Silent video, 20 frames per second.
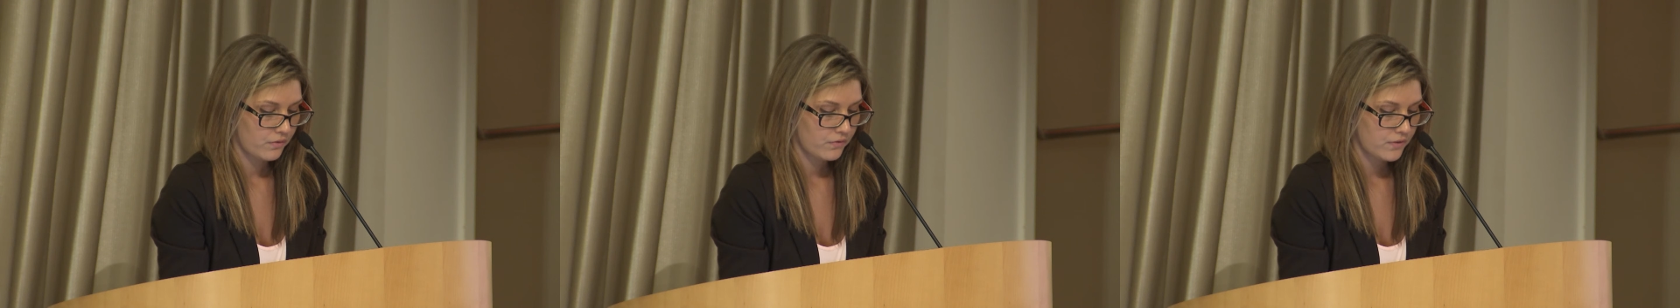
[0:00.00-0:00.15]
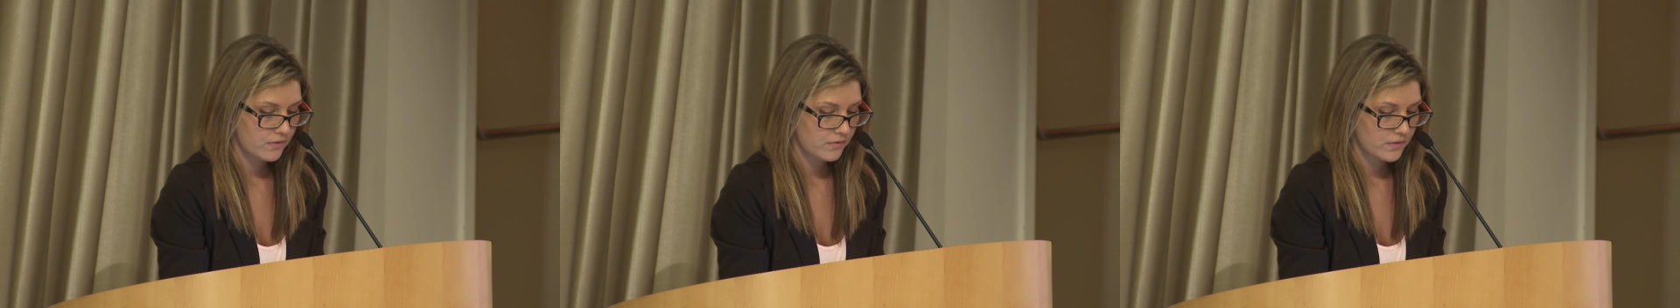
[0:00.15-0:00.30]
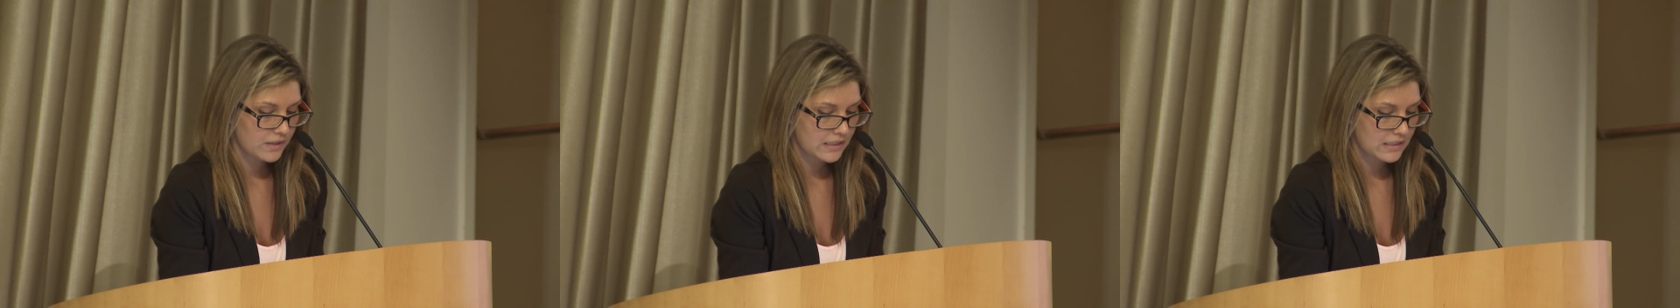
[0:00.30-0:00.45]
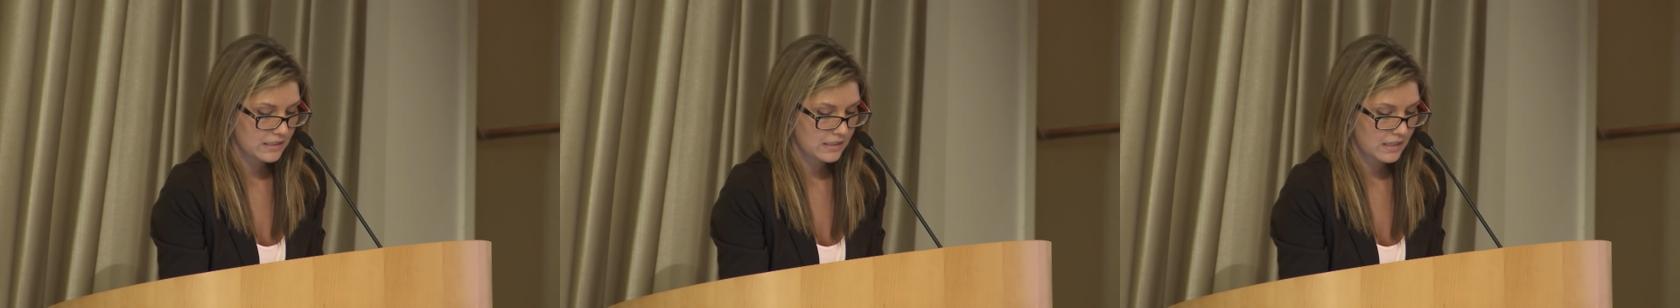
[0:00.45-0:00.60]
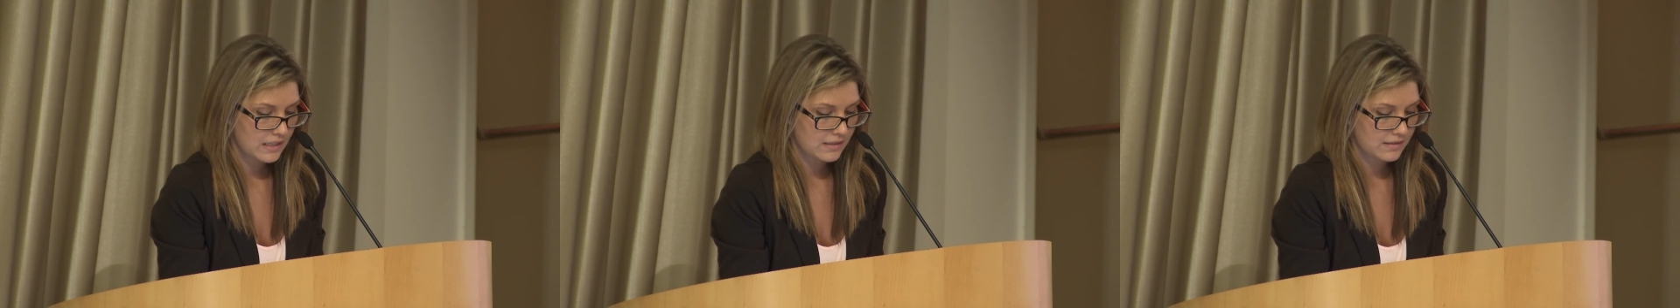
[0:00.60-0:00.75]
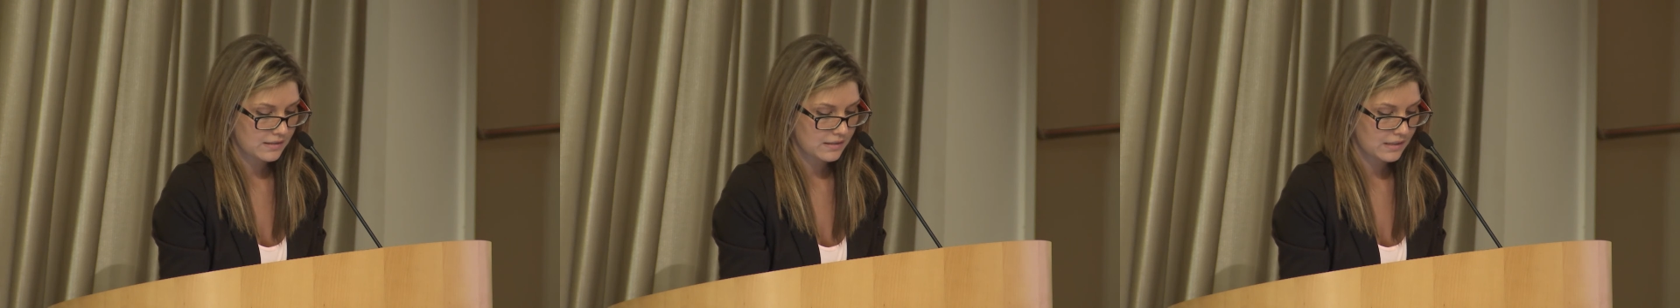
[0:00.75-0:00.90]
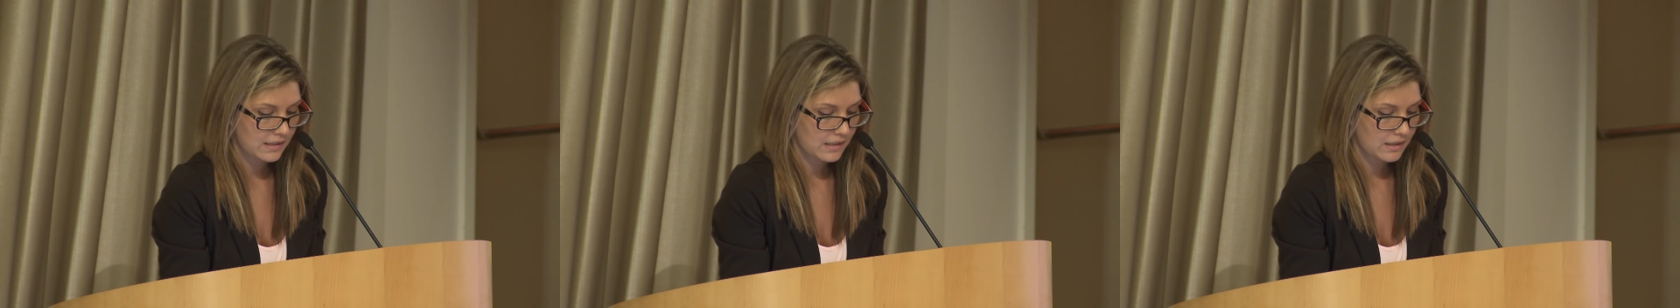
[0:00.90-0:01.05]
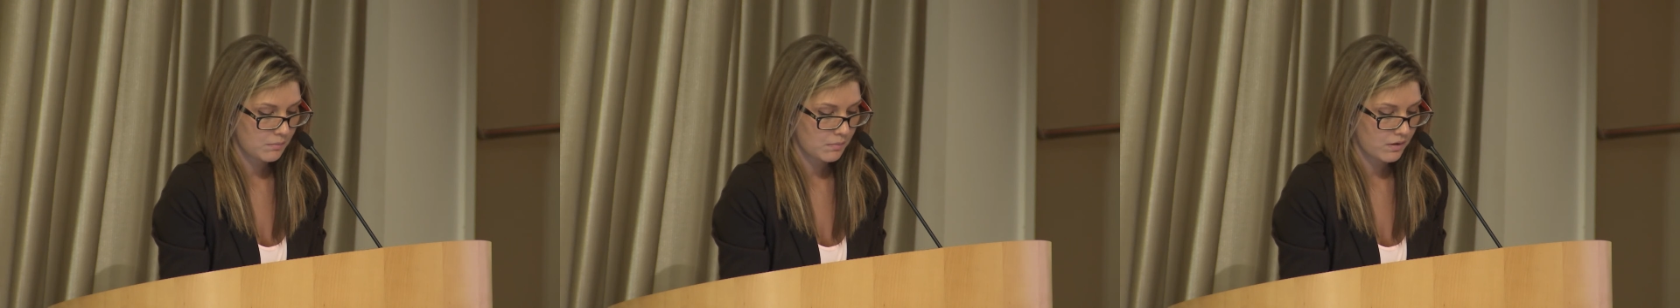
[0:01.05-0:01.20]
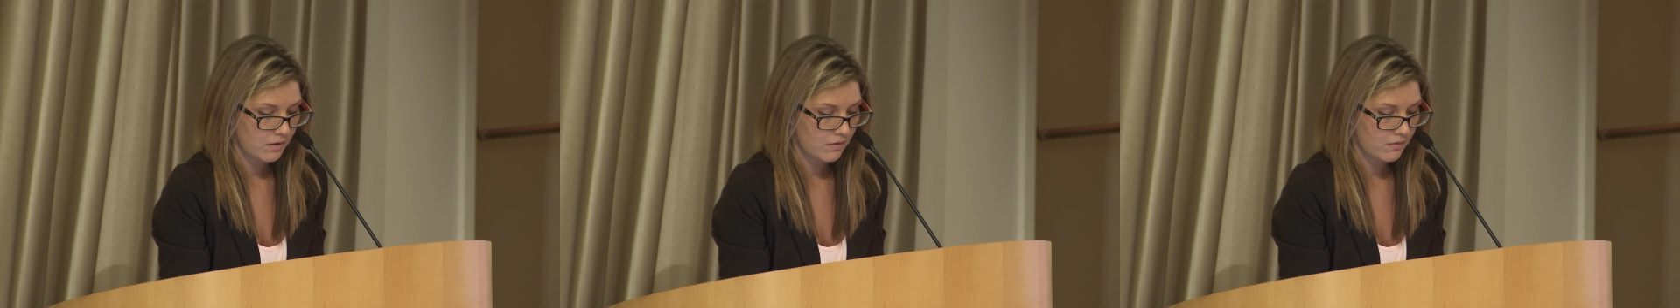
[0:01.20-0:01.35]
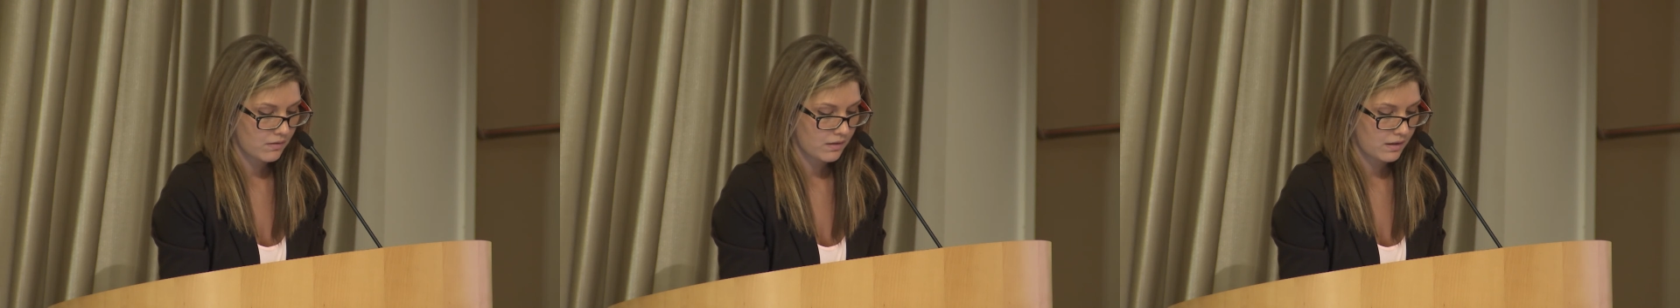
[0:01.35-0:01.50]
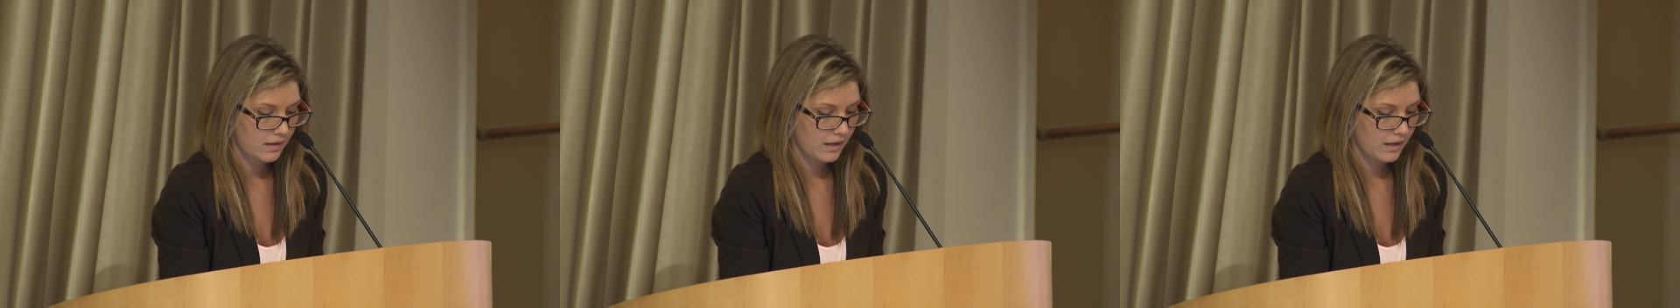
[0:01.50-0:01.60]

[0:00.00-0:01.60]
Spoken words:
15 days of chemo.